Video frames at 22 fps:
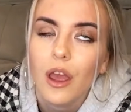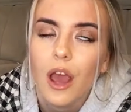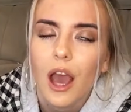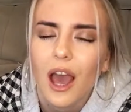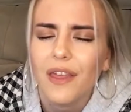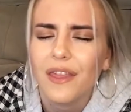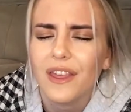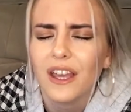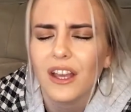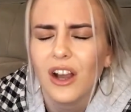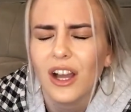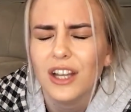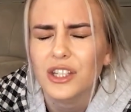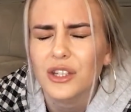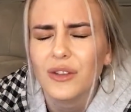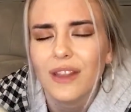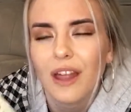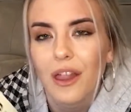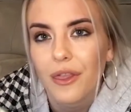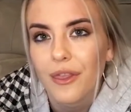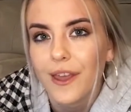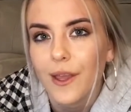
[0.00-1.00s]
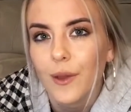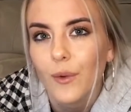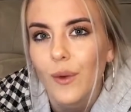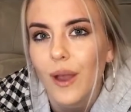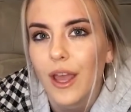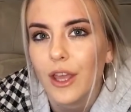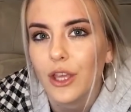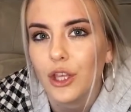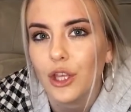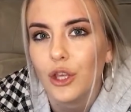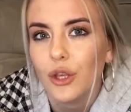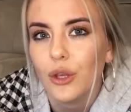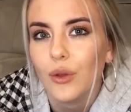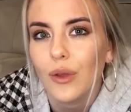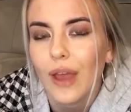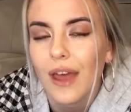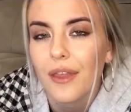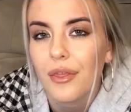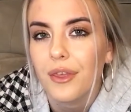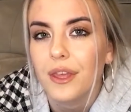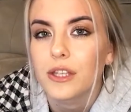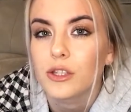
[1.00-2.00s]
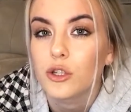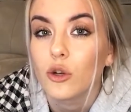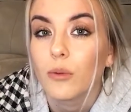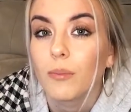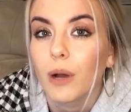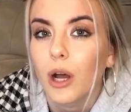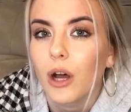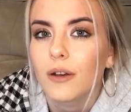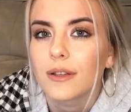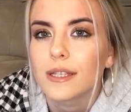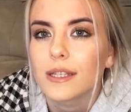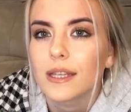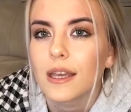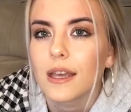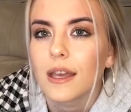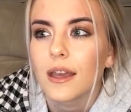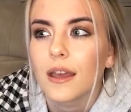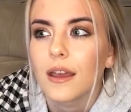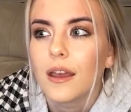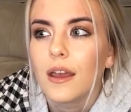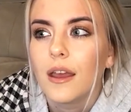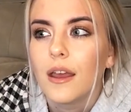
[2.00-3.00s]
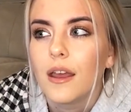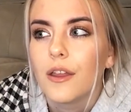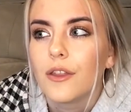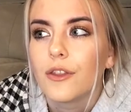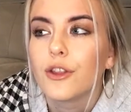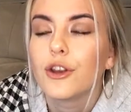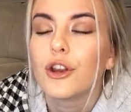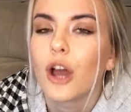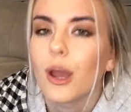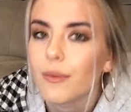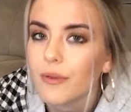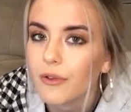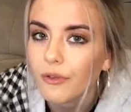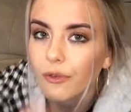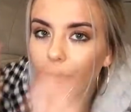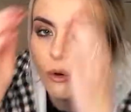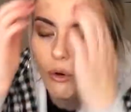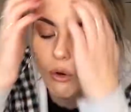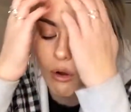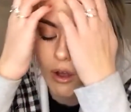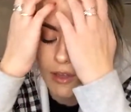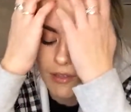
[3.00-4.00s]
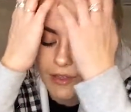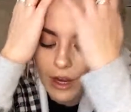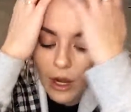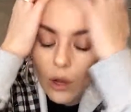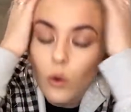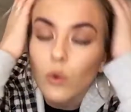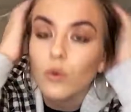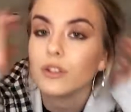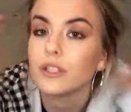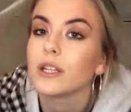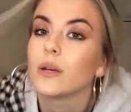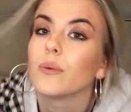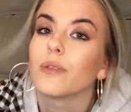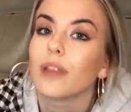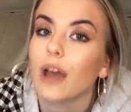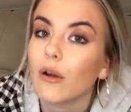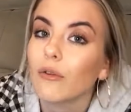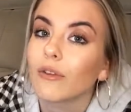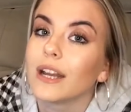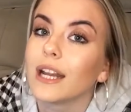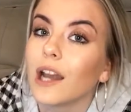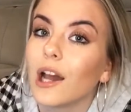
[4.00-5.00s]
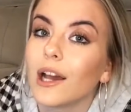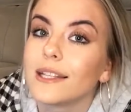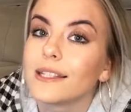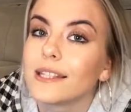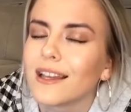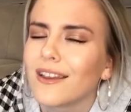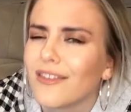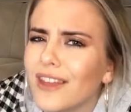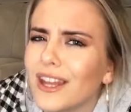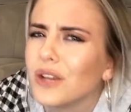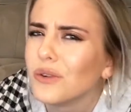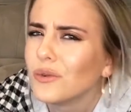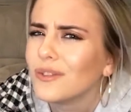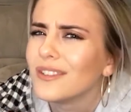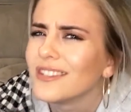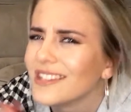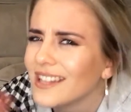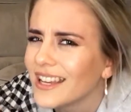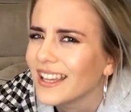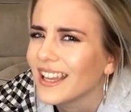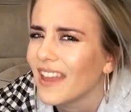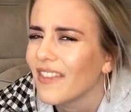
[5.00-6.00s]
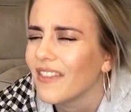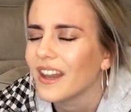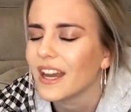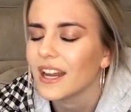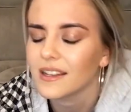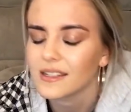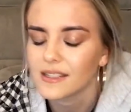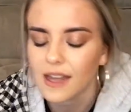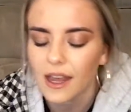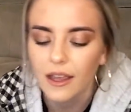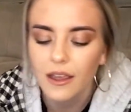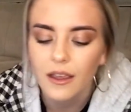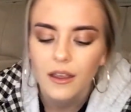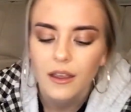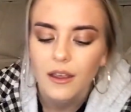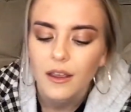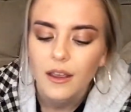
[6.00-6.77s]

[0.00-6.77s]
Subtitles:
I think I do that thing where you add things to your basket the night before, and then I ordered it without realising, and then ordered it again the next day.